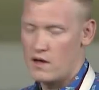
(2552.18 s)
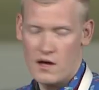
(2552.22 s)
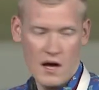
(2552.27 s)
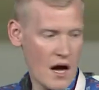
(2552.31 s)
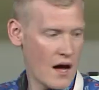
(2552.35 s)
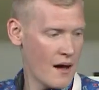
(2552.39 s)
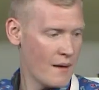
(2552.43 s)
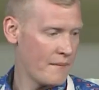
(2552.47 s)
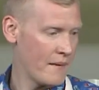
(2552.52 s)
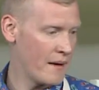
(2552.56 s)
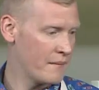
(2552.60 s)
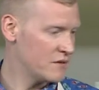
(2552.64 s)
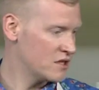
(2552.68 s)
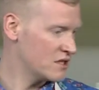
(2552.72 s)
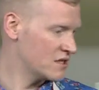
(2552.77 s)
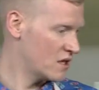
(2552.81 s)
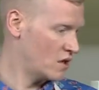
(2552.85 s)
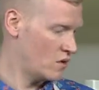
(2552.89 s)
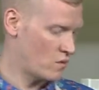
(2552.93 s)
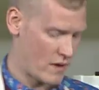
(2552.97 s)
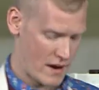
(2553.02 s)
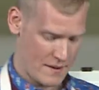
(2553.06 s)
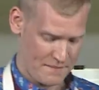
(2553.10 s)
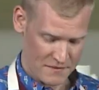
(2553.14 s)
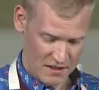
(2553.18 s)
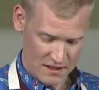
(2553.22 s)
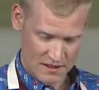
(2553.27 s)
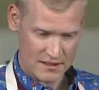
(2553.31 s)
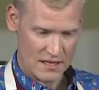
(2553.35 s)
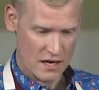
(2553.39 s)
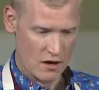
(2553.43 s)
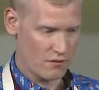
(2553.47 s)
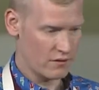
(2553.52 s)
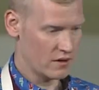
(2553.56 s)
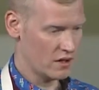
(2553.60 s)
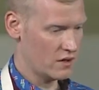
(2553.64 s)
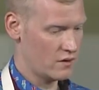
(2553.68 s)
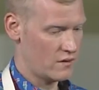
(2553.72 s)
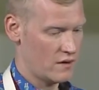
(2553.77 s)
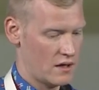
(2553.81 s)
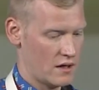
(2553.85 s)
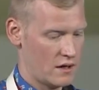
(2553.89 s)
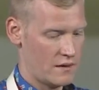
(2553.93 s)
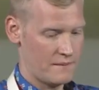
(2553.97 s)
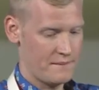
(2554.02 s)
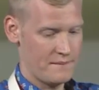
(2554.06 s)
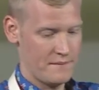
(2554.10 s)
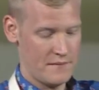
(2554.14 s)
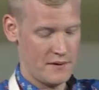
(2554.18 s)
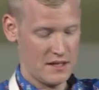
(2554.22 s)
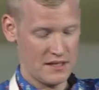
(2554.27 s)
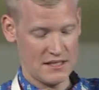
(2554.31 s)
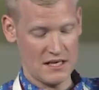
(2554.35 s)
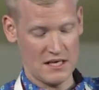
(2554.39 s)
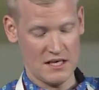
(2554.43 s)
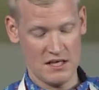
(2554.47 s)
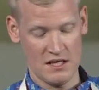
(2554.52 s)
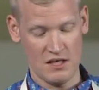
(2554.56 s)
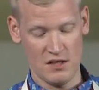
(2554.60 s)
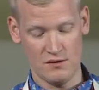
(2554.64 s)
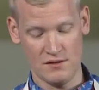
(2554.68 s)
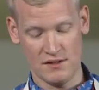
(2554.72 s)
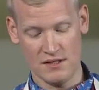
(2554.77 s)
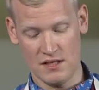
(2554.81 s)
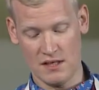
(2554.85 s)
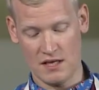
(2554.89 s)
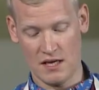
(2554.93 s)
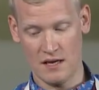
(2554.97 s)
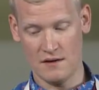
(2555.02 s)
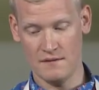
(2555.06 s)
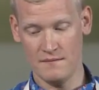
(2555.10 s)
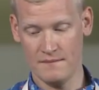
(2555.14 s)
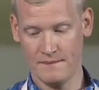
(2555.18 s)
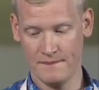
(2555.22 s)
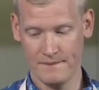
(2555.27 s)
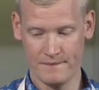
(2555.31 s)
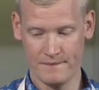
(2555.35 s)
I'm just gonna wipe this out really quick because I need to use it again.